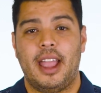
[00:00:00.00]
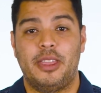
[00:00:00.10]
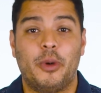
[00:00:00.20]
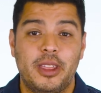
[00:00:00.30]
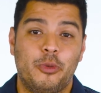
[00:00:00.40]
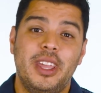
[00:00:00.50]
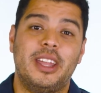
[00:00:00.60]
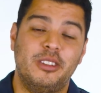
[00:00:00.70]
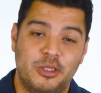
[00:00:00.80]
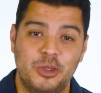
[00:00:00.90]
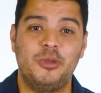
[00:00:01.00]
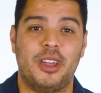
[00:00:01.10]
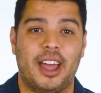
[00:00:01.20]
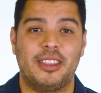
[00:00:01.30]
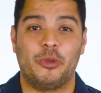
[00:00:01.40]
And the way that we can do
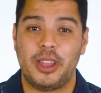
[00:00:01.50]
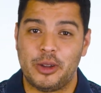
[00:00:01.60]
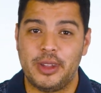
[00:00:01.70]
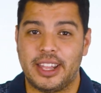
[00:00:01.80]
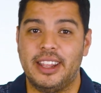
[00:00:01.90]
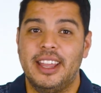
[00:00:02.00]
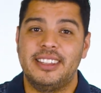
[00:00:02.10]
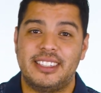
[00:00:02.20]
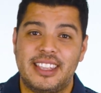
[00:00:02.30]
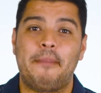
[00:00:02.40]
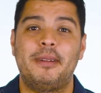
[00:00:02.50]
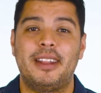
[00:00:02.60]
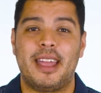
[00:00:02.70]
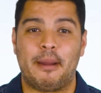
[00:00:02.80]
that, the way that we can step into